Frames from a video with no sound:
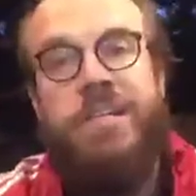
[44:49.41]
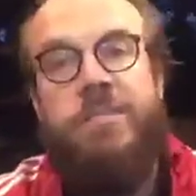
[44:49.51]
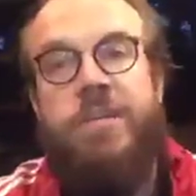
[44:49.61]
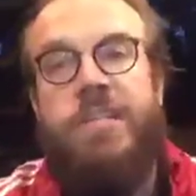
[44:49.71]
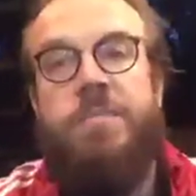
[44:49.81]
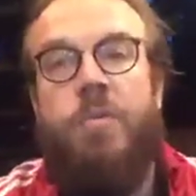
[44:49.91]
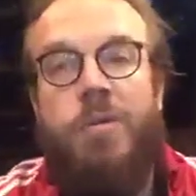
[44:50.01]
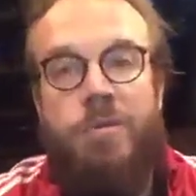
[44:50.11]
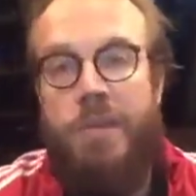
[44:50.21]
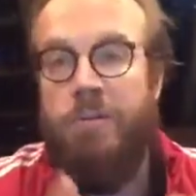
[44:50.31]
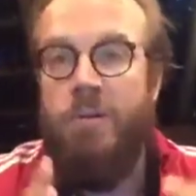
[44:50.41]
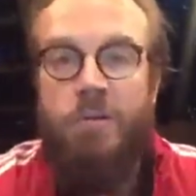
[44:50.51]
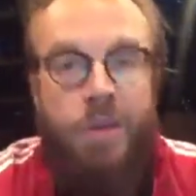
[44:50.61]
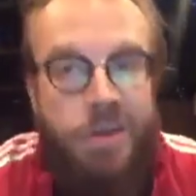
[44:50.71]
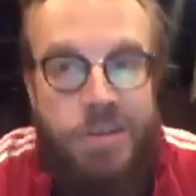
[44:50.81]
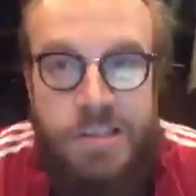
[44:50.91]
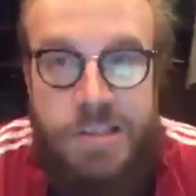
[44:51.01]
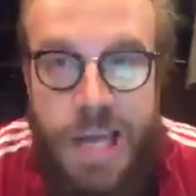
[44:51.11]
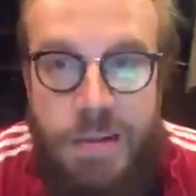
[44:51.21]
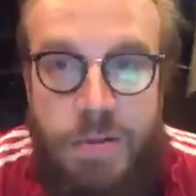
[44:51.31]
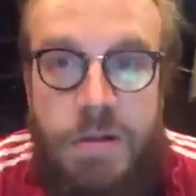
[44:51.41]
reached a point where they were no longer sustainable,